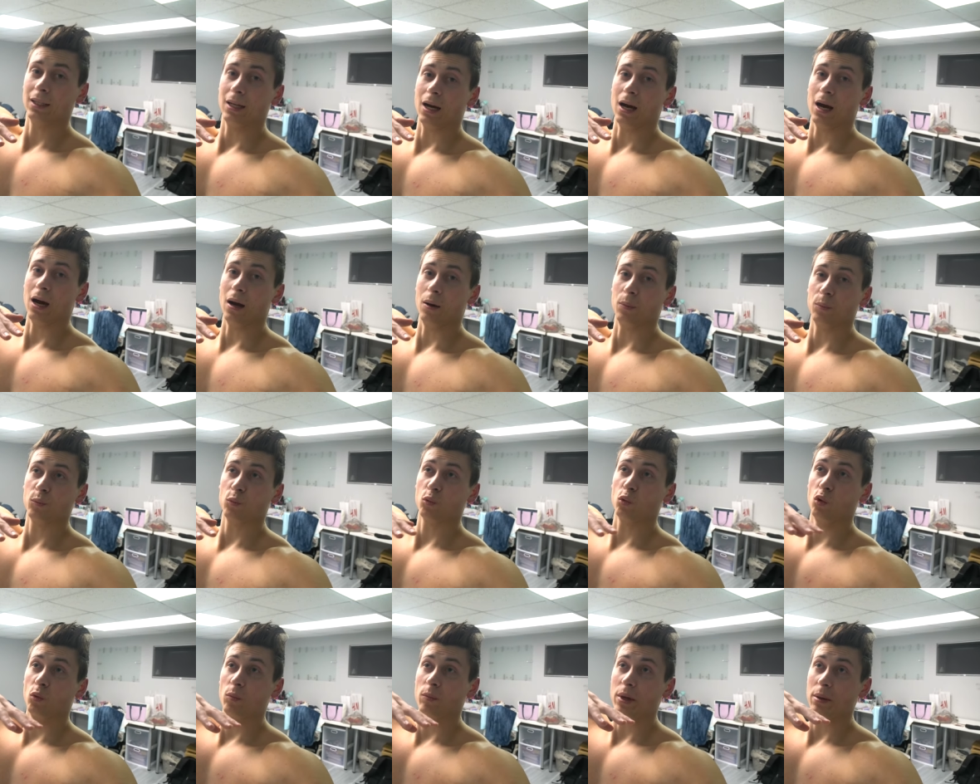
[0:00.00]
Um,
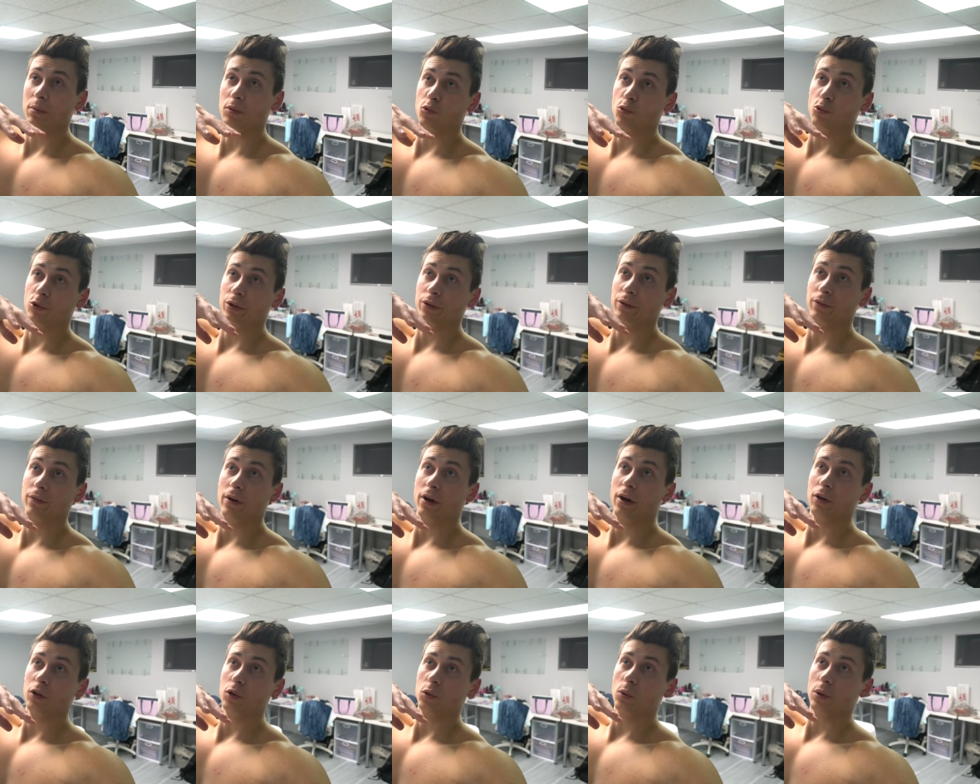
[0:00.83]
we'll maybe
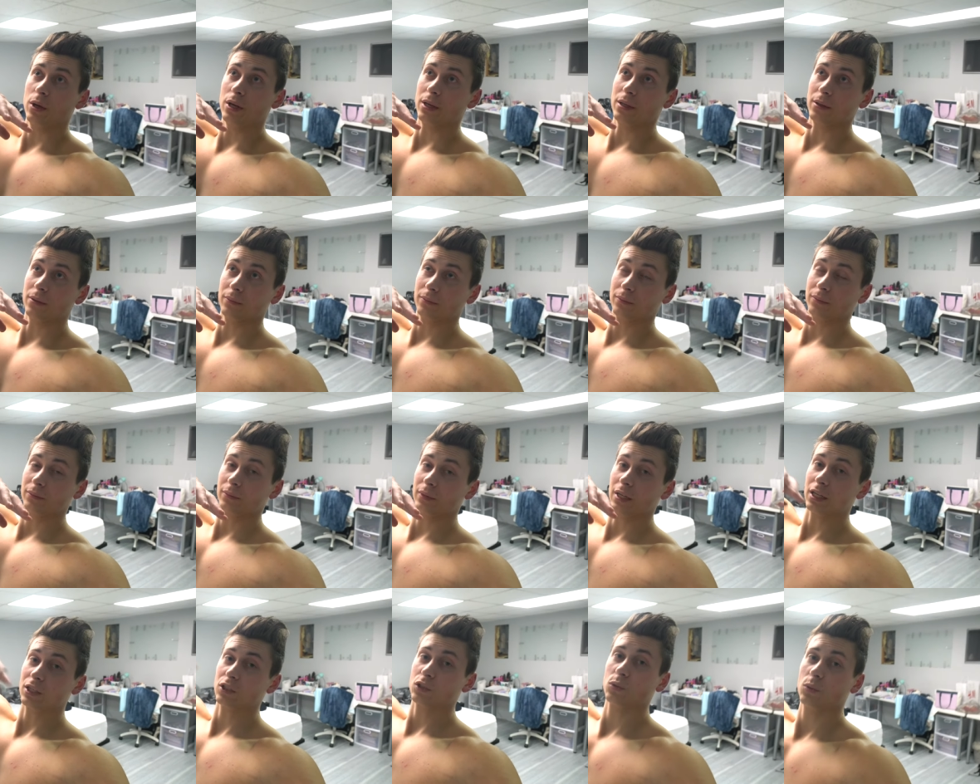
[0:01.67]
reevaluate
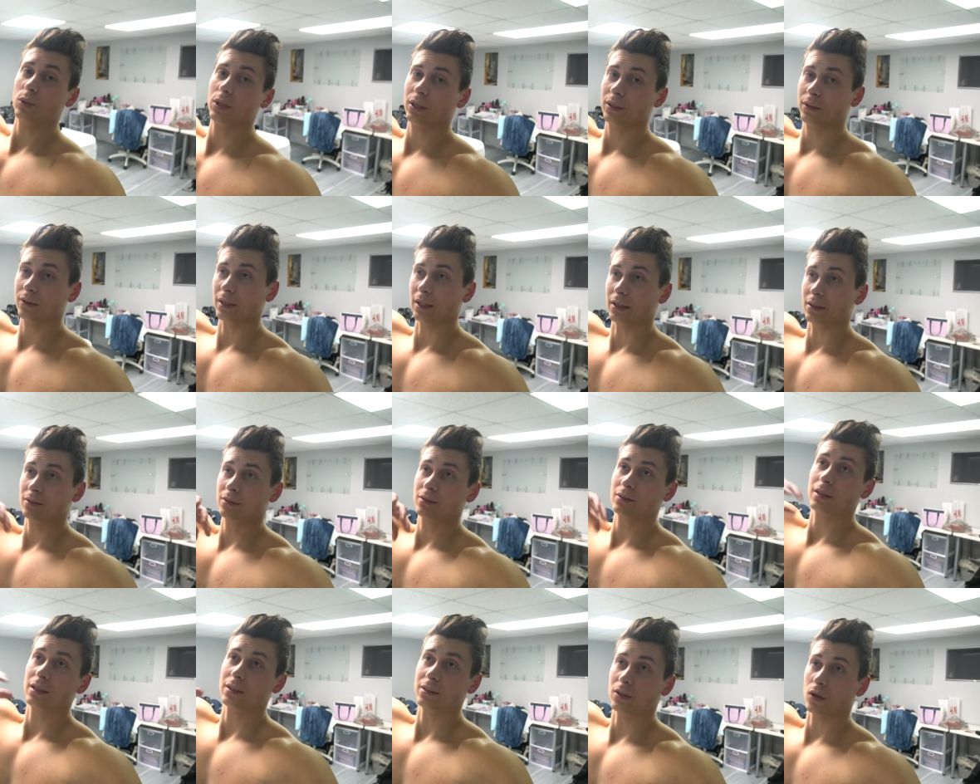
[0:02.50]
next week.
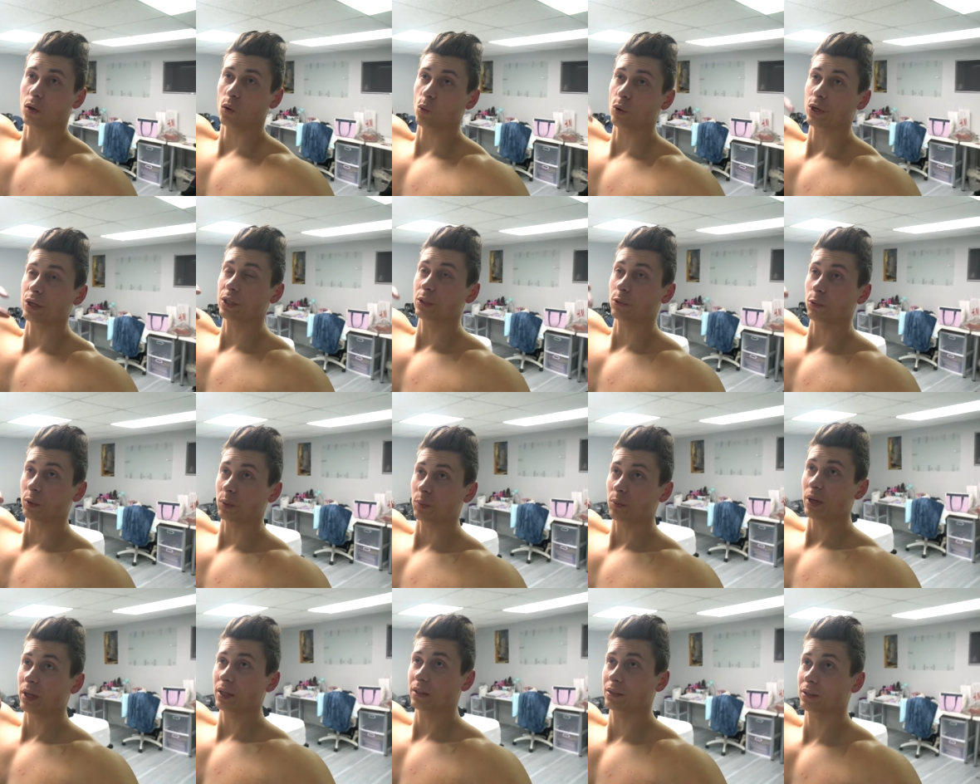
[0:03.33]
That's that's on a
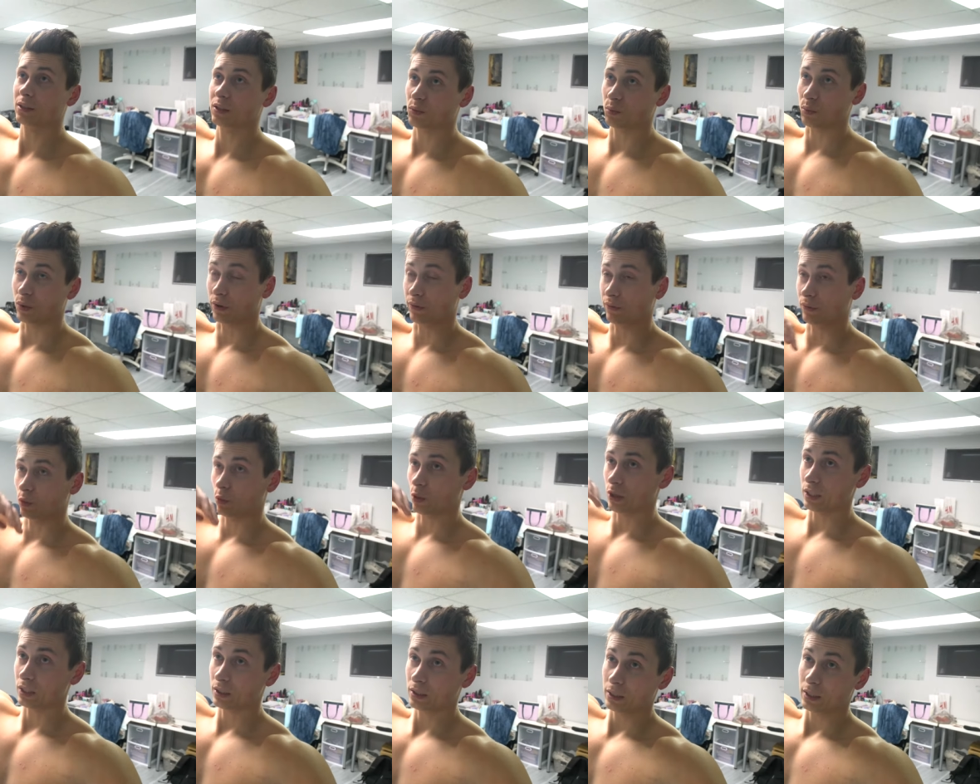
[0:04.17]
week-to-week basis. But if the
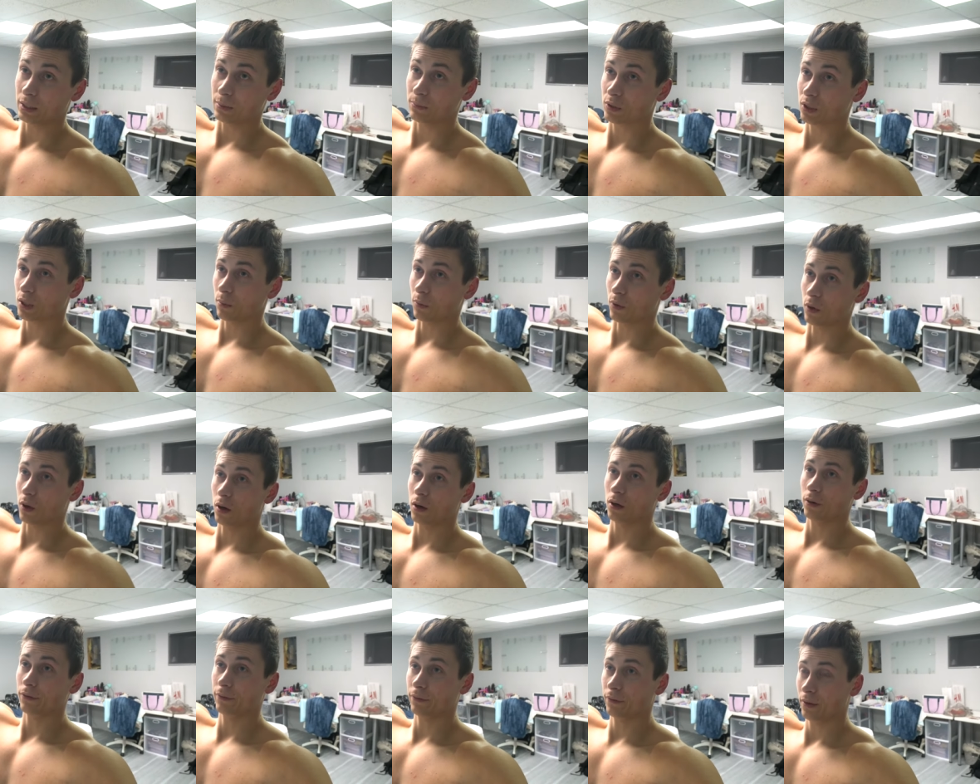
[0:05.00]
weight keeps coming
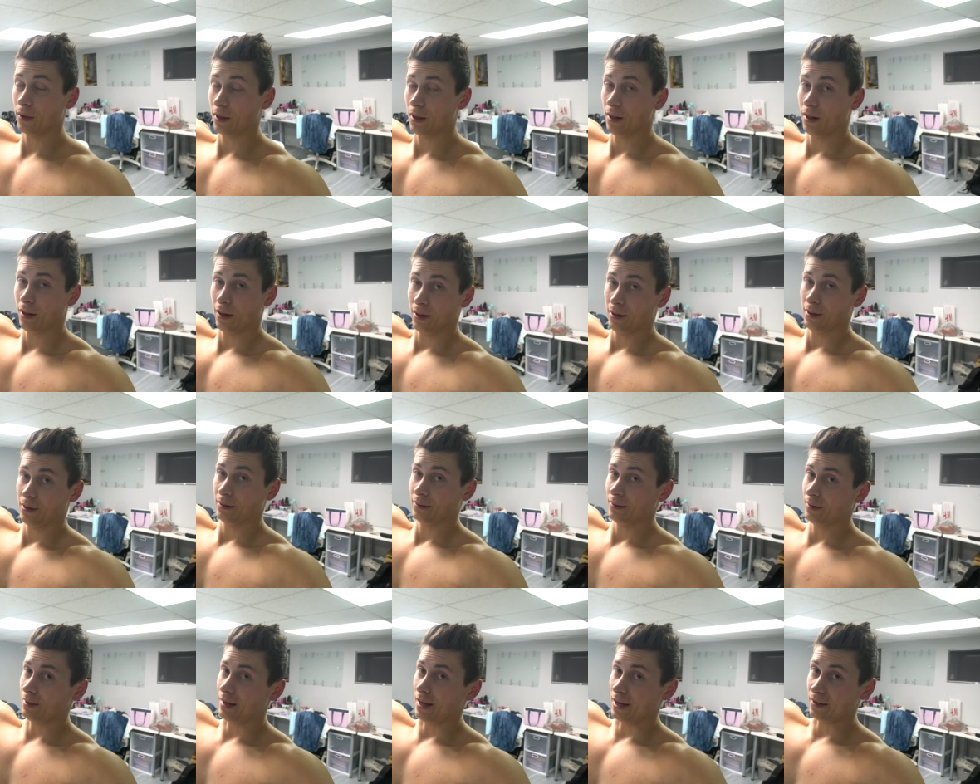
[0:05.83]
off
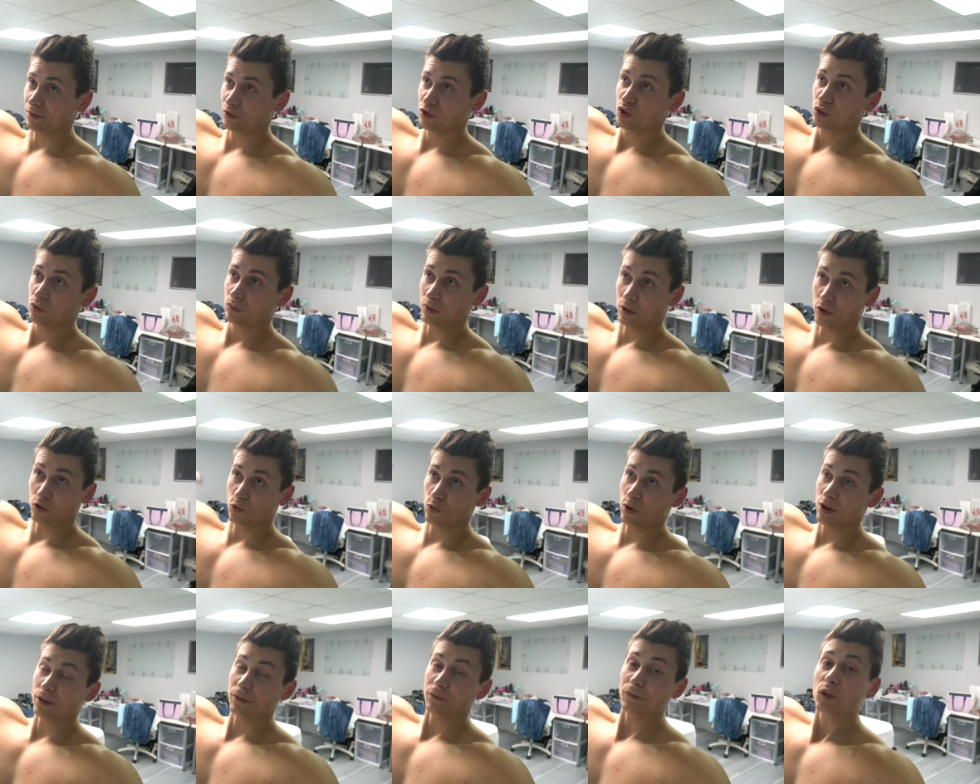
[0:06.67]
at, at a
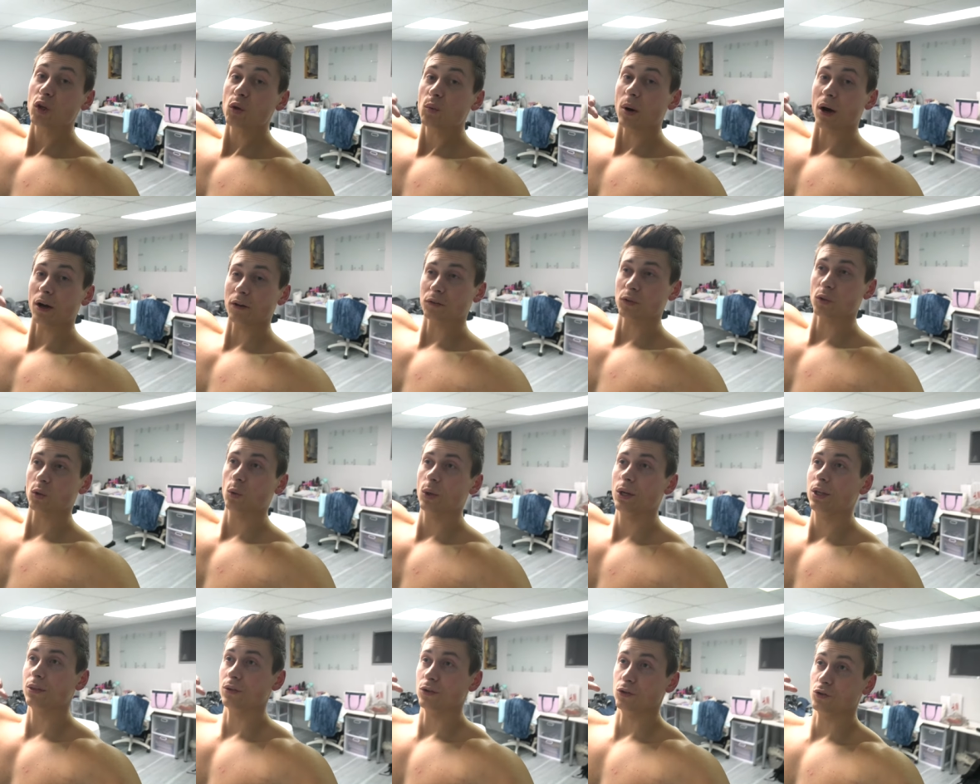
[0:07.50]
rate of two pounds per
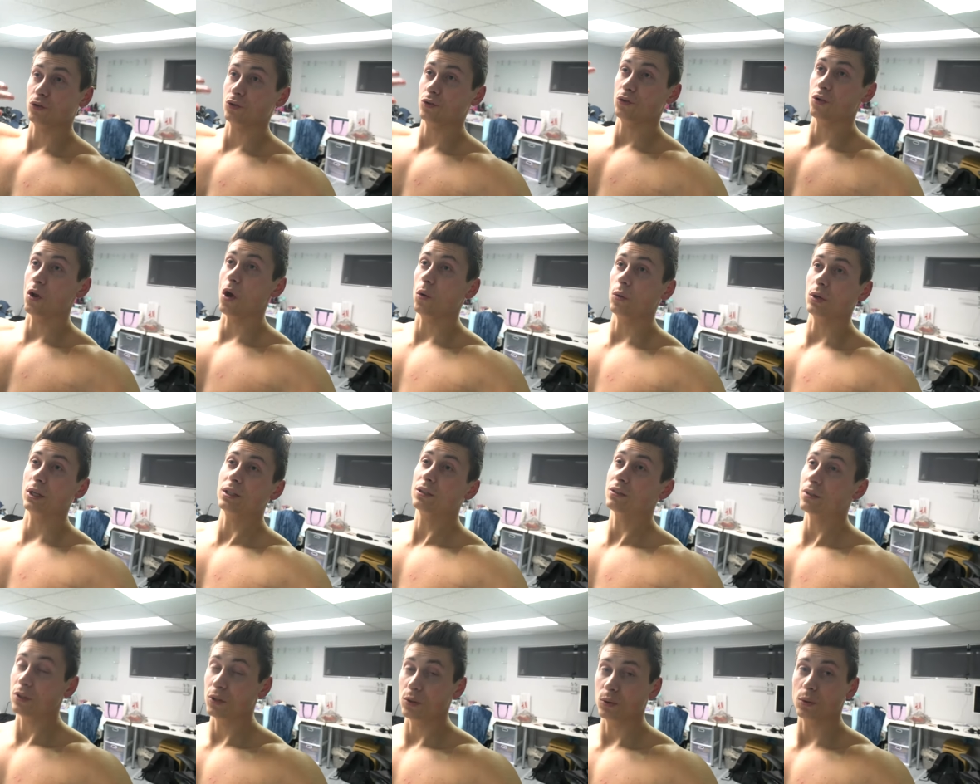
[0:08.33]
week, there's no
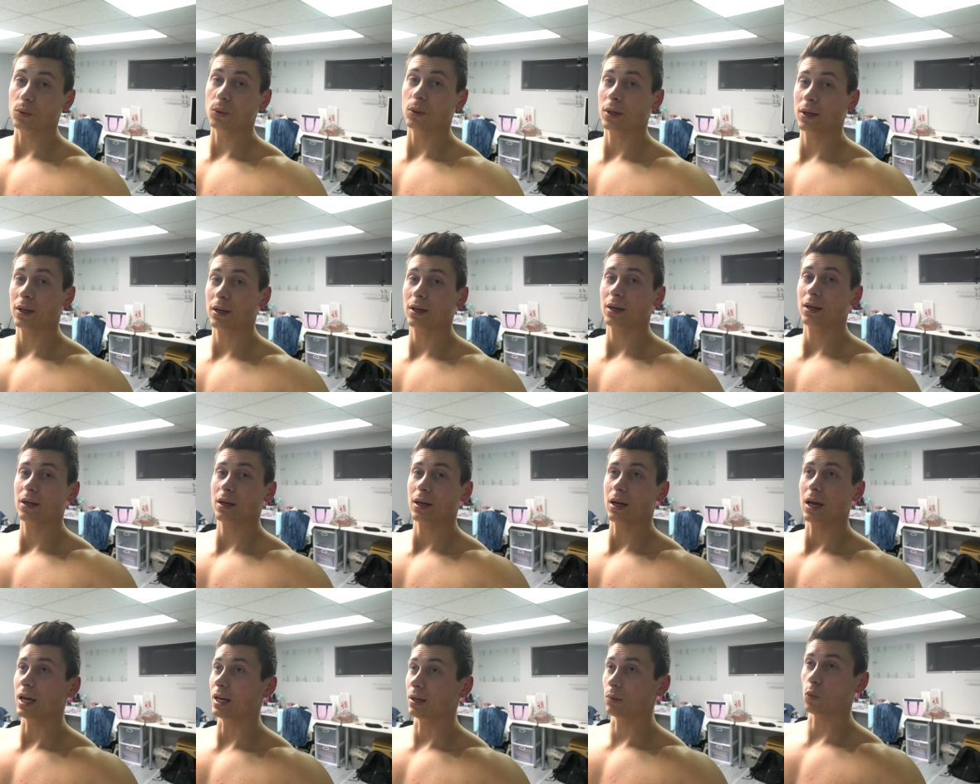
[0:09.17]
need to do
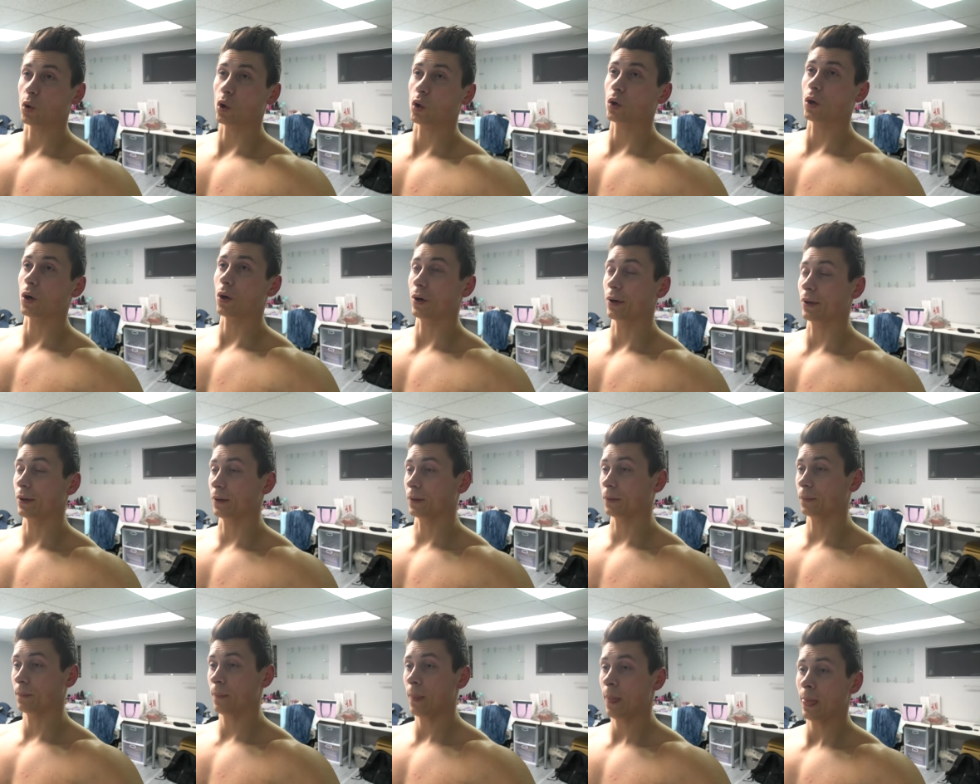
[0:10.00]
any more
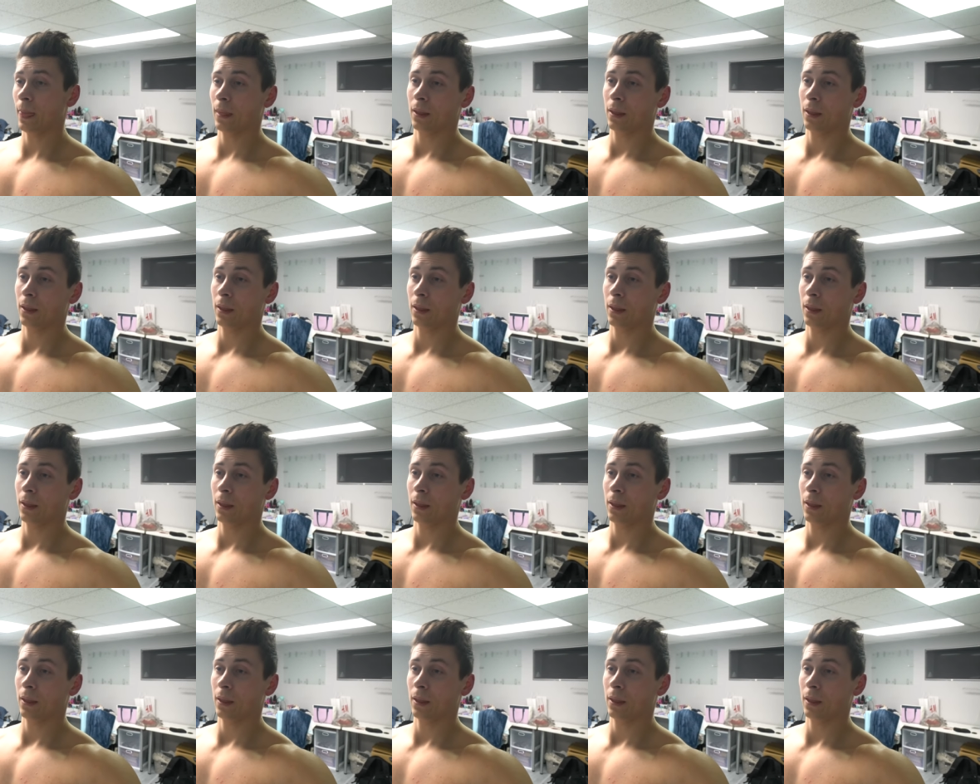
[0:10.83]
cardio.